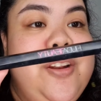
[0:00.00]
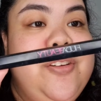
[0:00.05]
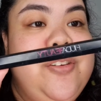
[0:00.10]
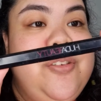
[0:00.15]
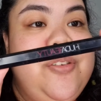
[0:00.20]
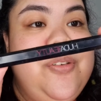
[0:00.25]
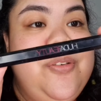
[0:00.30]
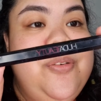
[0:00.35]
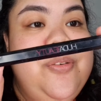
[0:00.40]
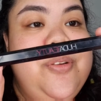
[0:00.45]

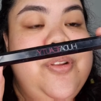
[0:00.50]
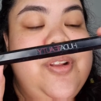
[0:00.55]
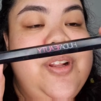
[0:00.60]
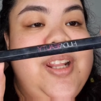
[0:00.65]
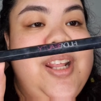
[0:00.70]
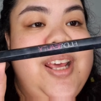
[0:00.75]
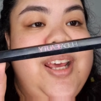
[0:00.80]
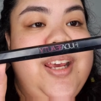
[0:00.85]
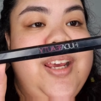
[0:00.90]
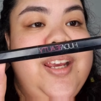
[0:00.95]
through the
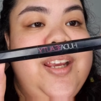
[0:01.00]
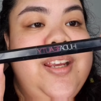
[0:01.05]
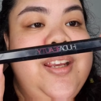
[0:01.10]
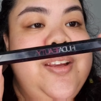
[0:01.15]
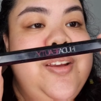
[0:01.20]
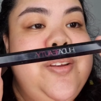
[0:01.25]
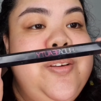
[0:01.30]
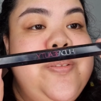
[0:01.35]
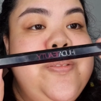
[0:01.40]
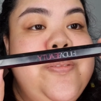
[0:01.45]
day
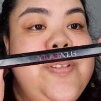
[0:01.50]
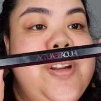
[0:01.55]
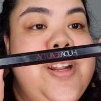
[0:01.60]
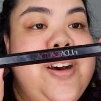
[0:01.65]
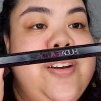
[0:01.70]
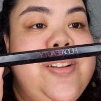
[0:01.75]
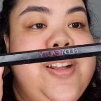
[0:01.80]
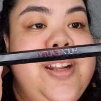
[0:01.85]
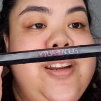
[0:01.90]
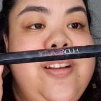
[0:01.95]

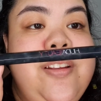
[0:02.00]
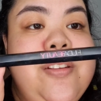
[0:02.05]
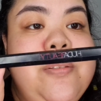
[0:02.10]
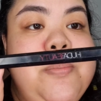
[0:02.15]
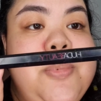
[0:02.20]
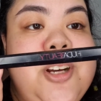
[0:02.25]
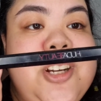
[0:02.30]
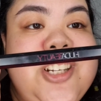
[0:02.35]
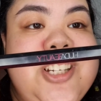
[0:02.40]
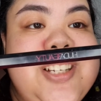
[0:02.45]
without any
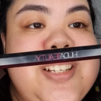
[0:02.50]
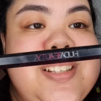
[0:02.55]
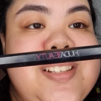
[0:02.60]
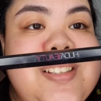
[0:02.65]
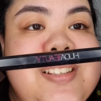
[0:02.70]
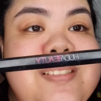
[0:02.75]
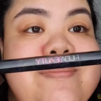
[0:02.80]
smudges.